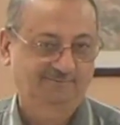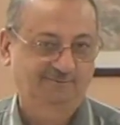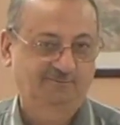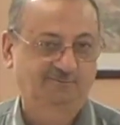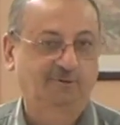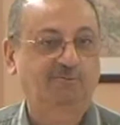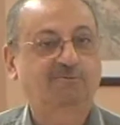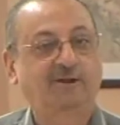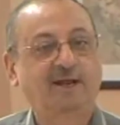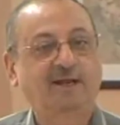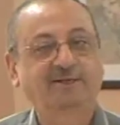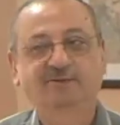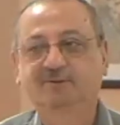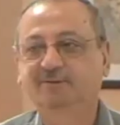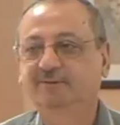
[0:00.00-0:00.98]
What will I
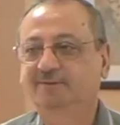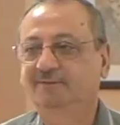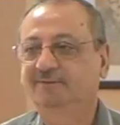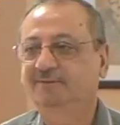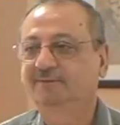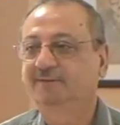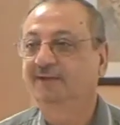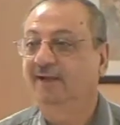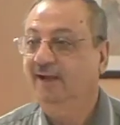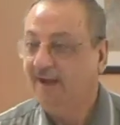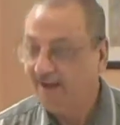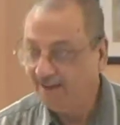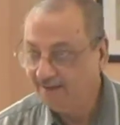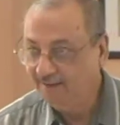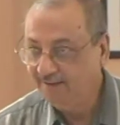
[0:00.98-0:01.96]
do?
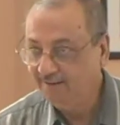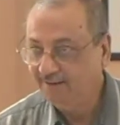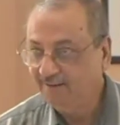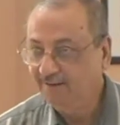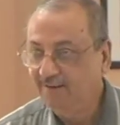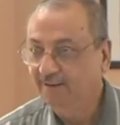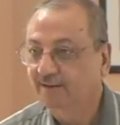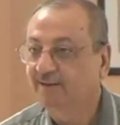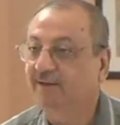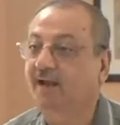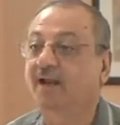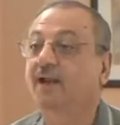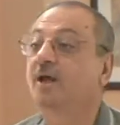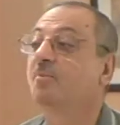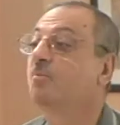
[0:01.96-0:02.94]

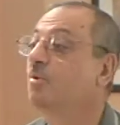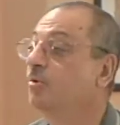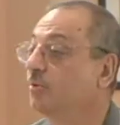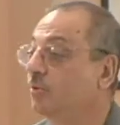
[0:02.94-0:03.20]
Al-kalamu.